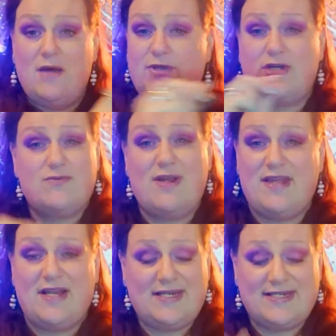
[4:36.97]
because when
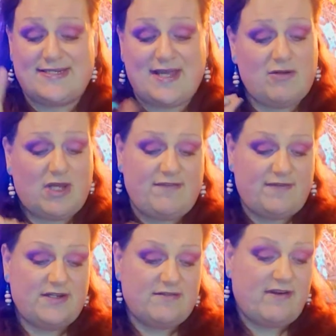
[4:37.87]
that lid is down, I
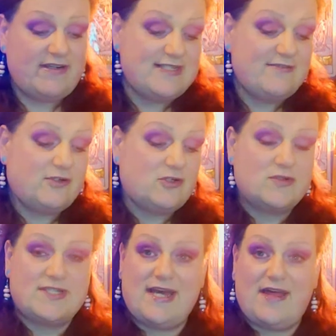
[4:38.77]
find it very
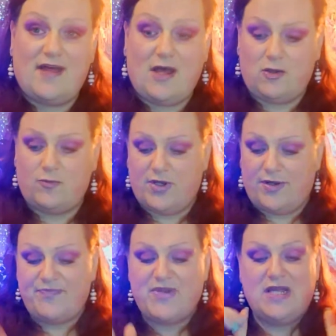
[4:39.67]
difficult to get that open.